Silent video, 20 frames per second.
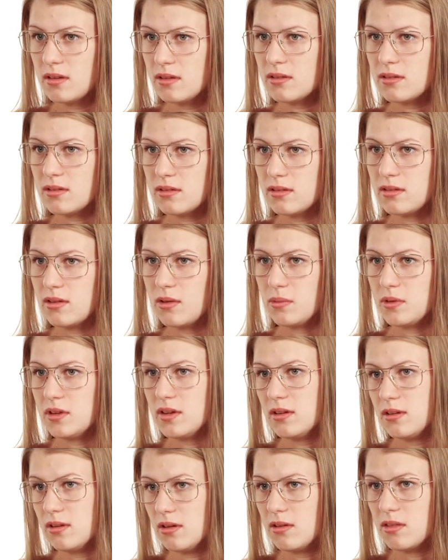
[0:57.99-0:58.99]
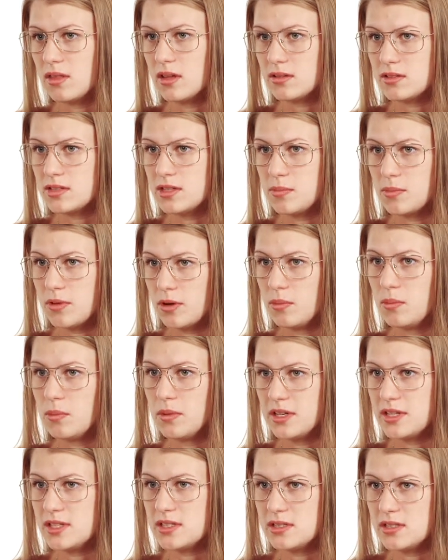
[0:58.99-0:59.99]
So we did know that she
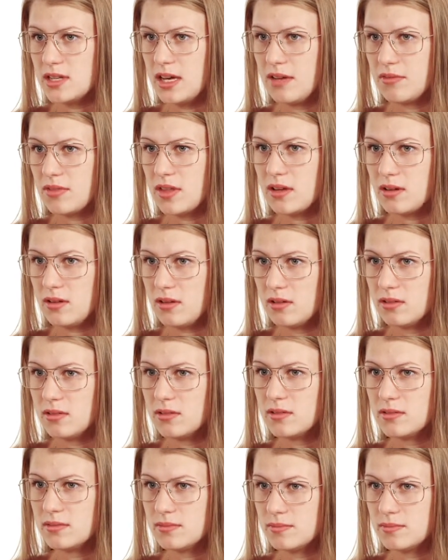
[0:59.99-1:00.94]
probably didn't have that long.